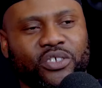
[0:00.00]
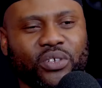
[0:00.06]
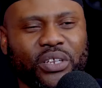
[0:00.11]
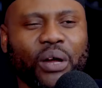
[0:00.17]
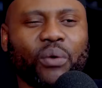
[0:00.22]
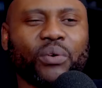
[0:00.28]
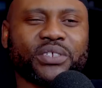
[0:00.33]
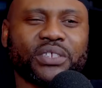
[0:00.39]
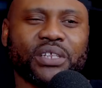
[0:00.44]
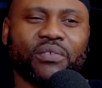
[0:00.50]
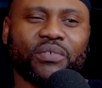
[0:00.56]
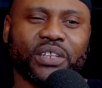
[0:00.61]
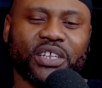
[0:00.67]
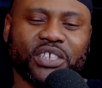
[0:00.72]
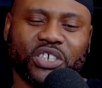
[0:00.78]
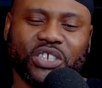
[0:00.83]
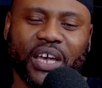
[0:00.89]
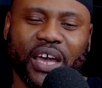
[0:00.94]
So that was never
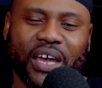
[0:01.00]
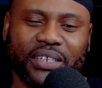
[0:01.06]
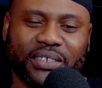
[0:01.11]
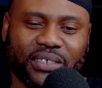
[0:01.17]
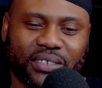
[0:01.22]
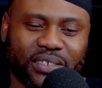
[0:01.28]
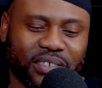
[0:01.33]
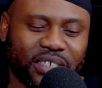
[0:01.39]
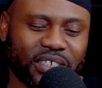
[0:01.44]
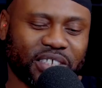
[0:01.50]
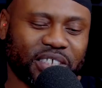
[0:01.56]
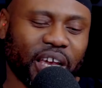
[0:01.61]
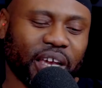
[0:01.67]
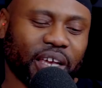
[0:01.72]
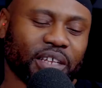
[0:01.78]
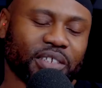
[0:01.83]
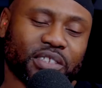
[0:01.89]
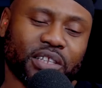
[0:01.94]
the chat. The
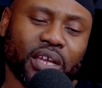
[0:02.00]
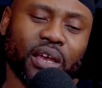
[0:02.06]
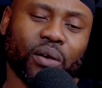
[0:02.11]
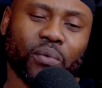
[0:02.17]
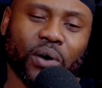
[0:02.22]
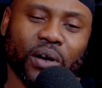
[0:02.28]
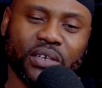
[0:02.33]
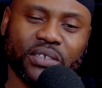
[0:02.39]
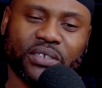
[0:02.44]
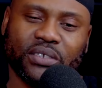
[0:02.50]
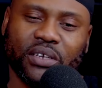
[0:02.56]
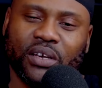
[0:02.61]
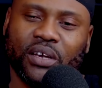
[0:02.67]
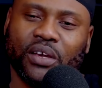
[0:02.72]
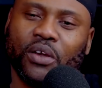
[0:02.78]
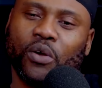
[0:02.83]
second thing was,